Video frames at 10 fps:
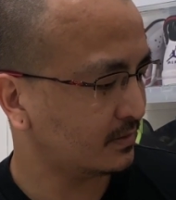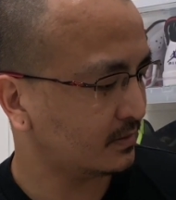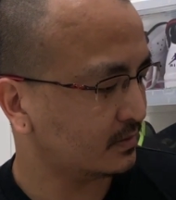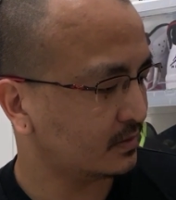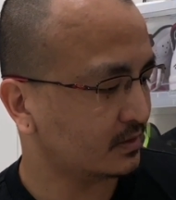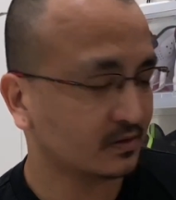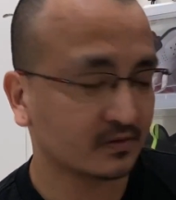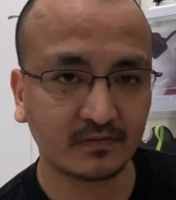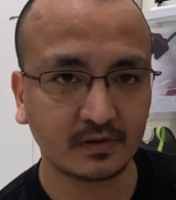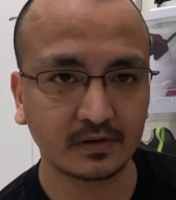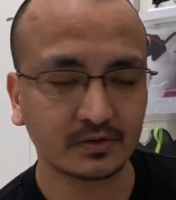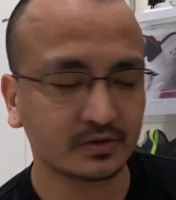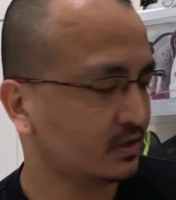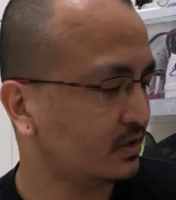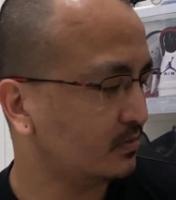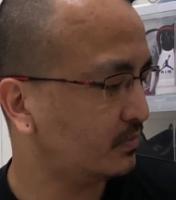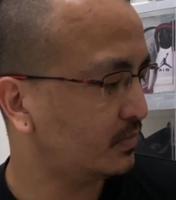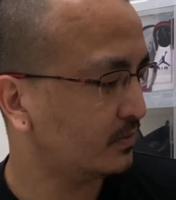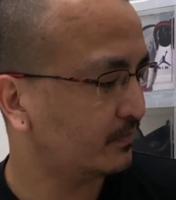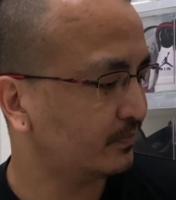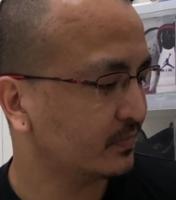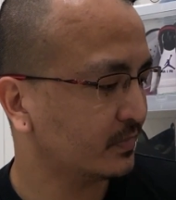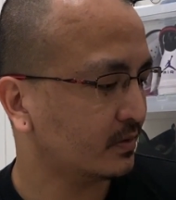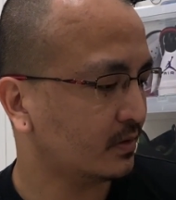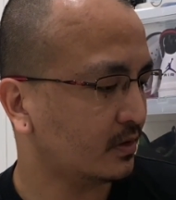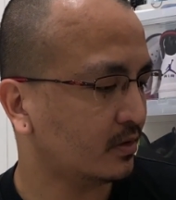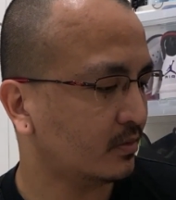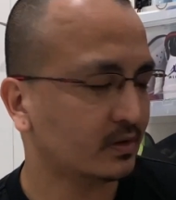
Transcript: Doesn't feel cheap um,